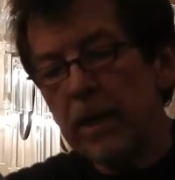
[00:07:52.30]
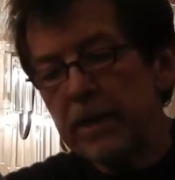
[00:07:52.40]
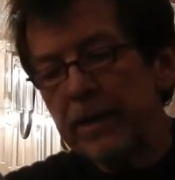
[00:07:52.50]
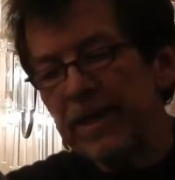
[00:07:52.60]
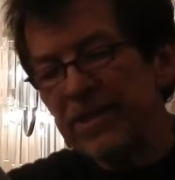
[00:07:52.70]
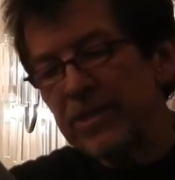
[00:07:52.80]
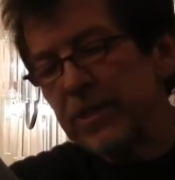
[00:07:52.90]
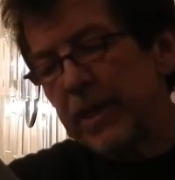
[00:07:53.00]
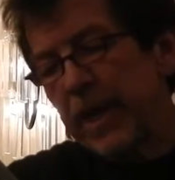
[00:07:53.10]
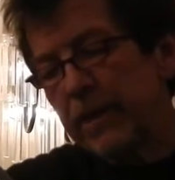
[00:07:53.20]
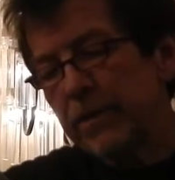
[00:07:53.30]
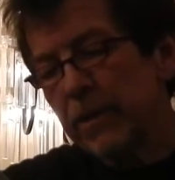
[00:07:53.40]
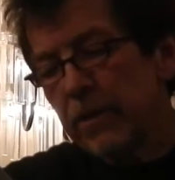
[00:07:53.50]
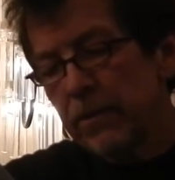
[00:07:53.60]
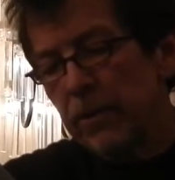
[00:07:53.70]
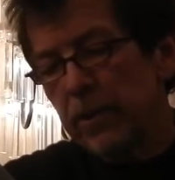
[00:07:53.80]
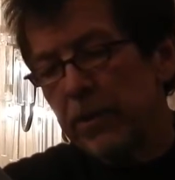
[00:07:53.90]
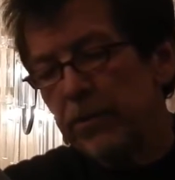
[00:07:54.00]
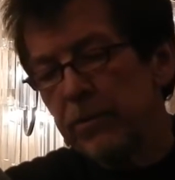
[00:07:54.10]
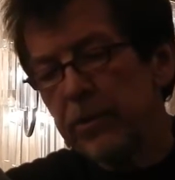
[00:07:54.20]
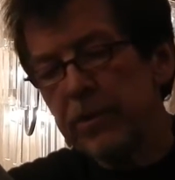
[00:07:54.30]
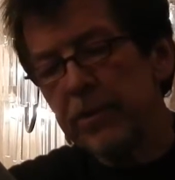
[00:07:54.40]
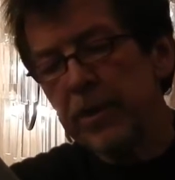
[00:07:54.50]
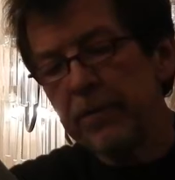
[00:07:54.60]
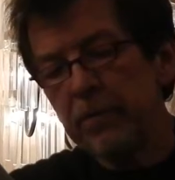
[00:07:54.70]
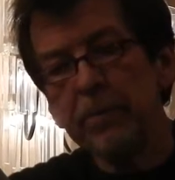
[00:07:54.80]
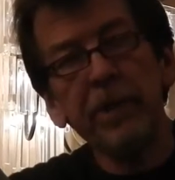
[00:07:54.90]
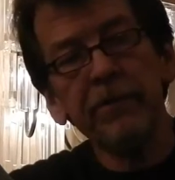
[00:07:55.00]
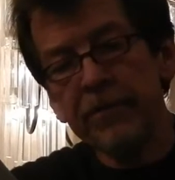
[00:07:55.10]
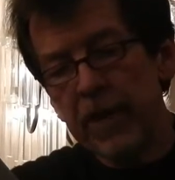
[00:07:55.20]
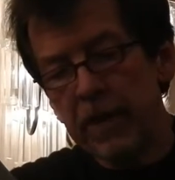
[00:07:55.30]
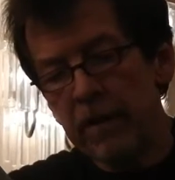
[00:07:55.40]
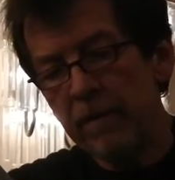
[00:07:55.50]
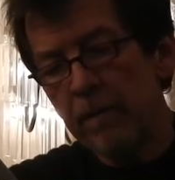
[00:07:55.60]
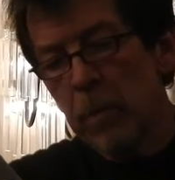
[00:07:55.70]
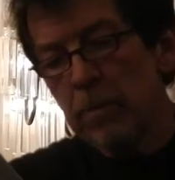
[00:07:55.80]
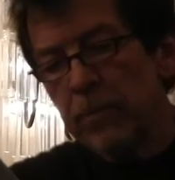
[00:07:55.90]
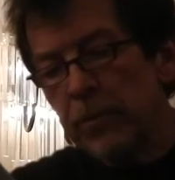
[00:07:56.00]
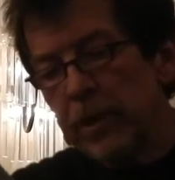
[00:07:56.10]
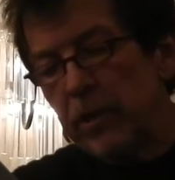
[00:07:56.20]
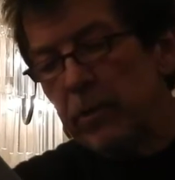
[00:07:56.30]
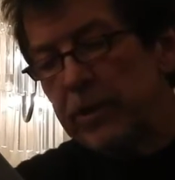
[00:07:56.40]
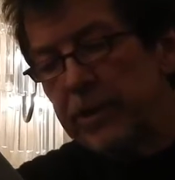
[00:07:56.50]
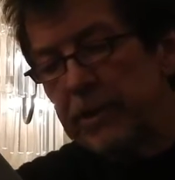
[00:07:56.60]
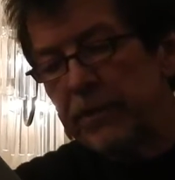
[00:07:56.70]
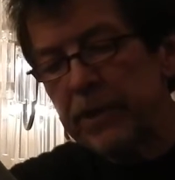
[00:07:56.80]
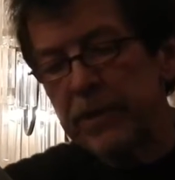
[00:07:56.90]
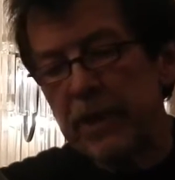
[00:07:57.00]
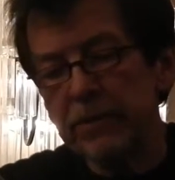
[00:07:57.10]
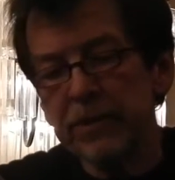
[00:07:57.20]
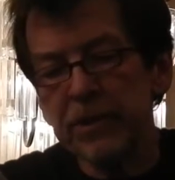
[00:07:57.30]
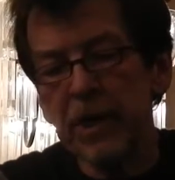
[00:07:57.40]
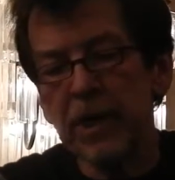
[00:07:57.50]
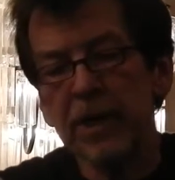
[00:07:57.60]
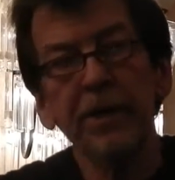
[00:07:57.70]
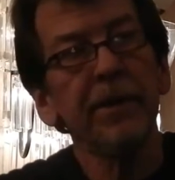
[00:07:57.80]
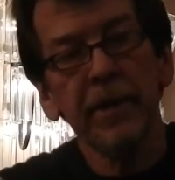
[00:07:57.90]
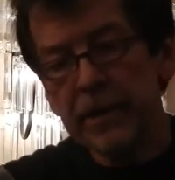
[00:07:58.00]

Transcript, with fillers: I cut and stacked, though I knew there'd never be a fire. Beauty always leaves us outside.